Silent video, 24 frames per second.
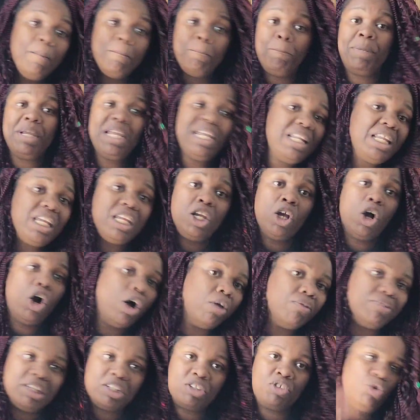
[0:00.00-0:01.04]
beating
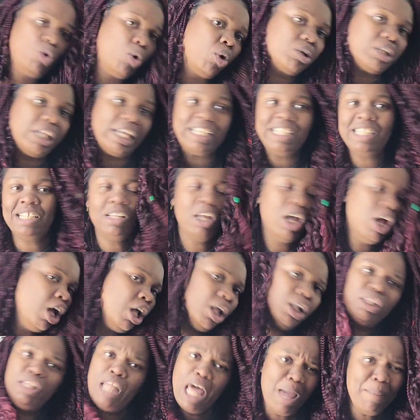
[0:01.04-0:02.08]
on this door like
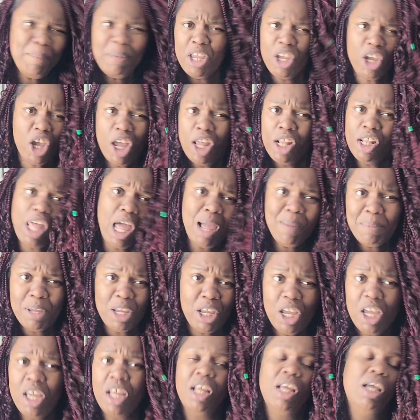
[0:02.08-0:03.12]
let me in, let
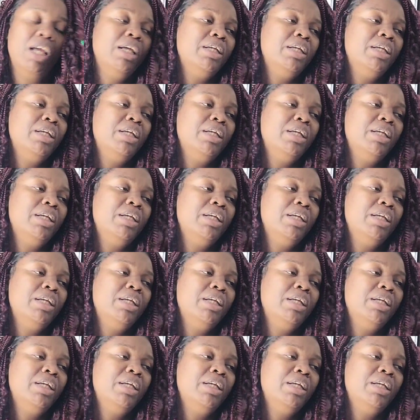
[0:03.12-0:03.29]
me in.